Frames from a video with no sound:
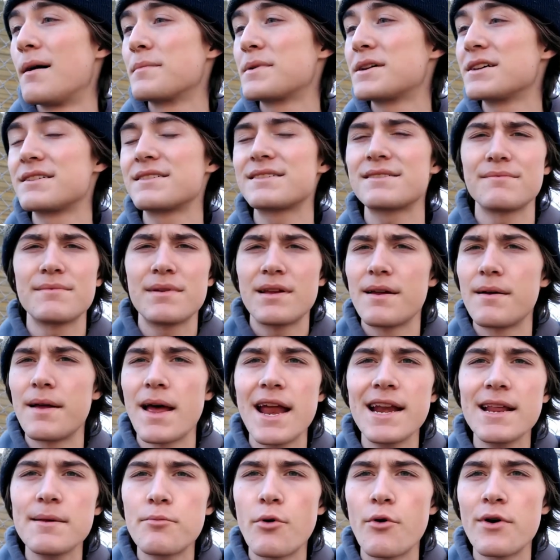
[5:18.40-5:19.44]
Because
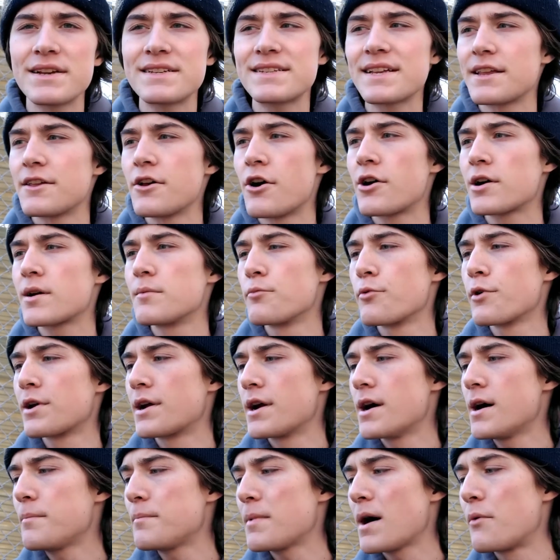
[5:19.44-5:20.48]
any points that y'all can
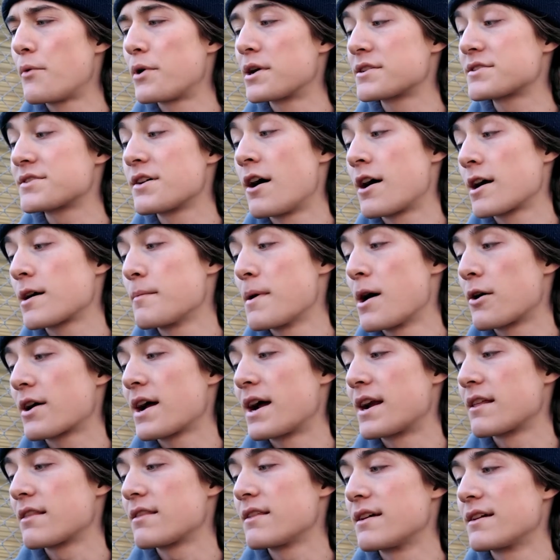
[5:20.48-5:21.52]
bring up, I want to talk about
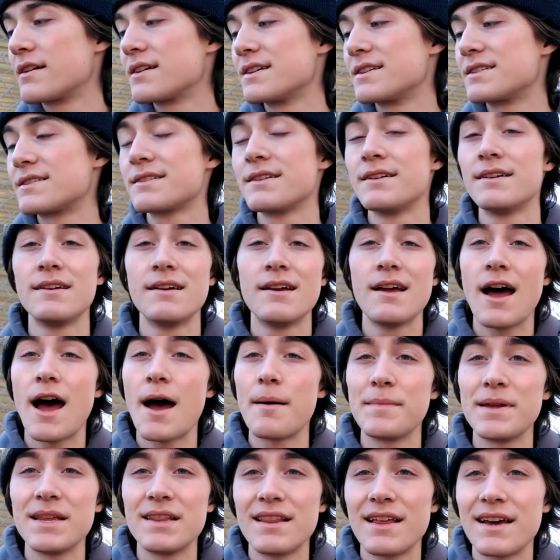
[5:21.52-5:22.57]
kind of thing. Because, I
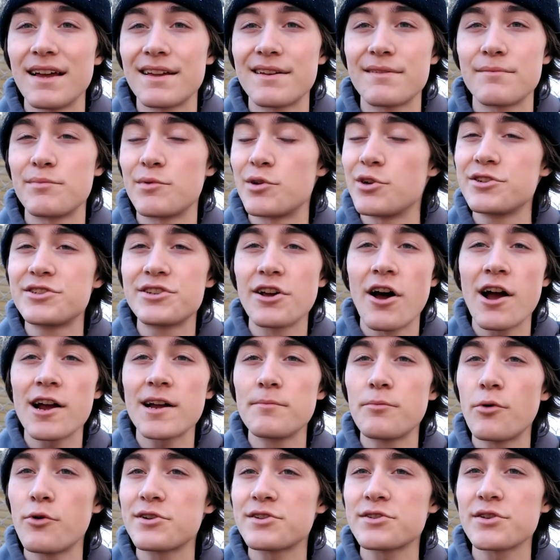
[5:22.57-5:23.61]
mean, like, good
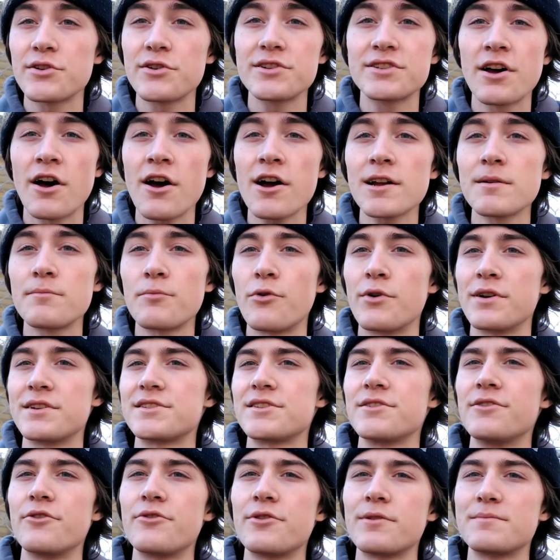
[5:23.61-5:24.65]
talking points are good talking
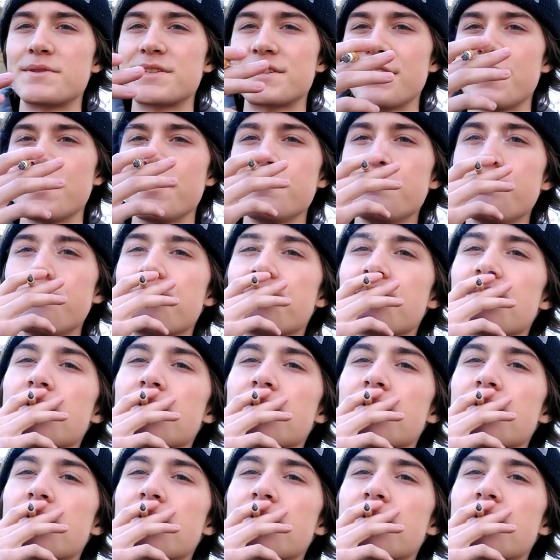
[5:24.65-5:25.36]
points, you know what I'm saying?